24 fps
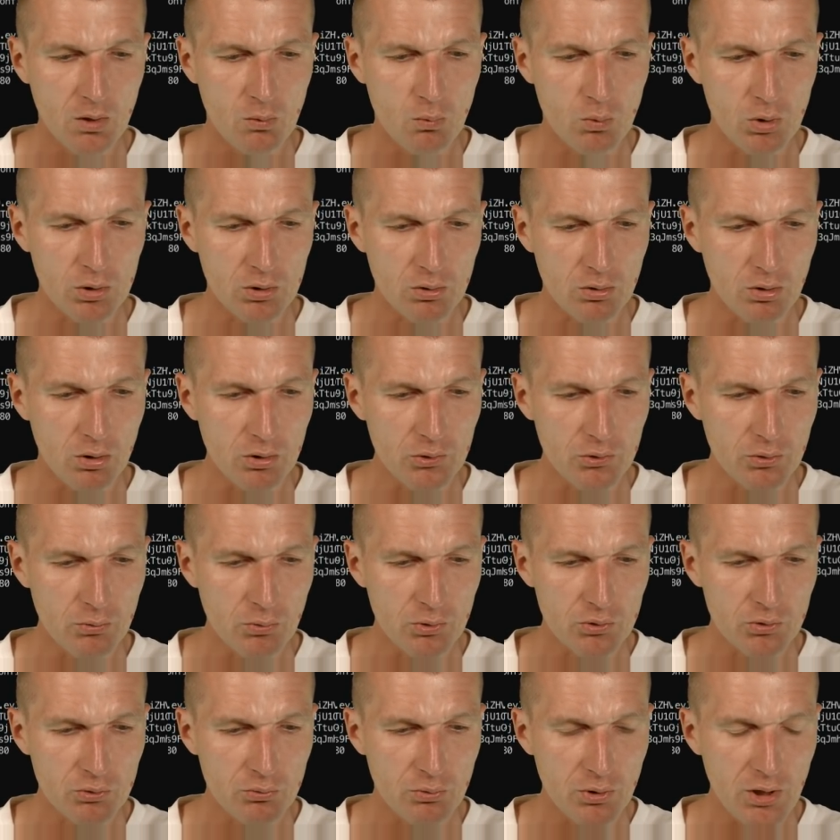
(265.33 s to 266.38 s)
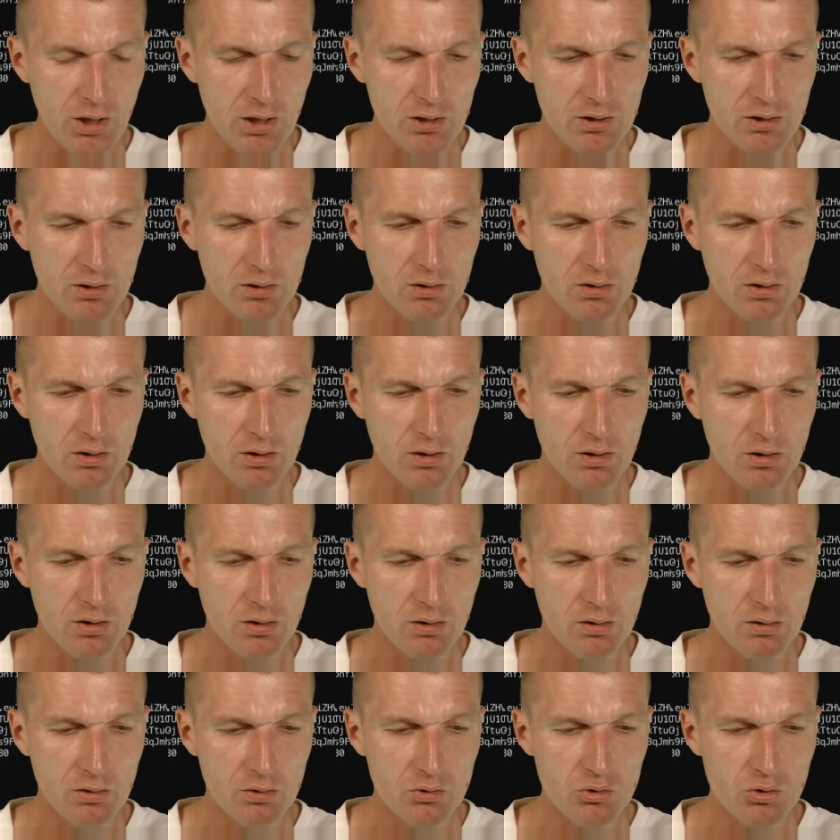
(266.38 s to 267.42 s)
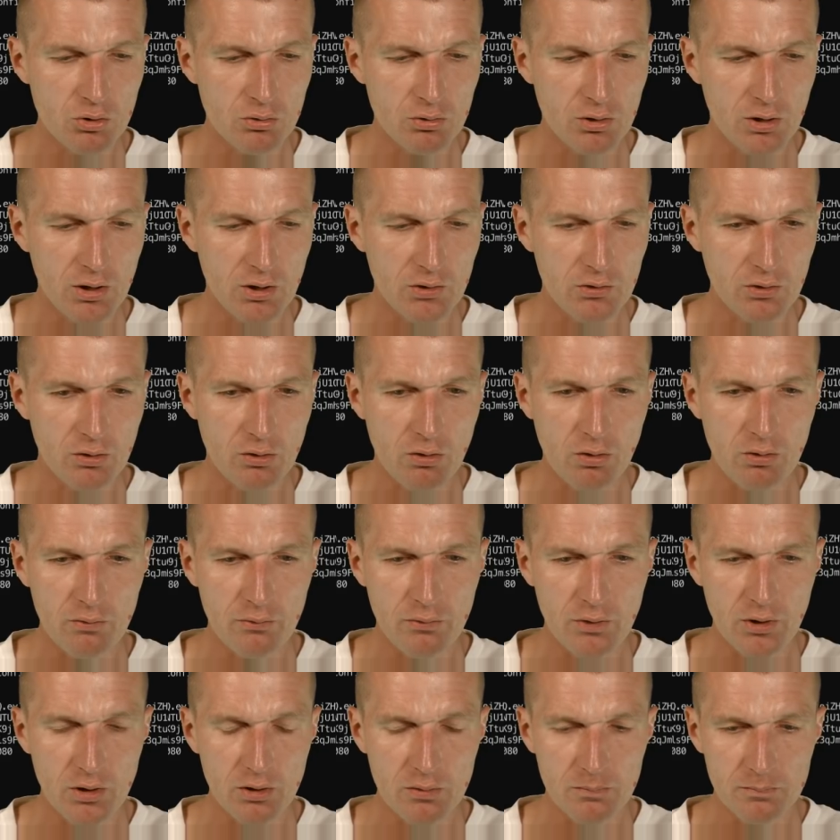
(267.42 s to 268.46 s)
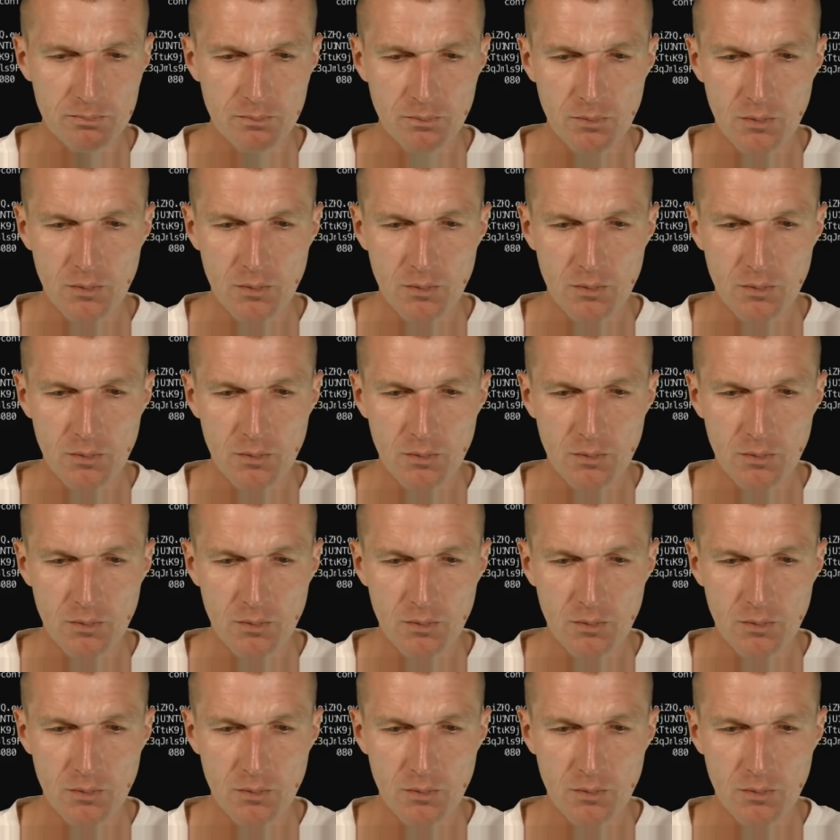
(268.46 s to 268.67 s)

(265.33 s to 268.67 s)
what also was created in a JWTenizr config,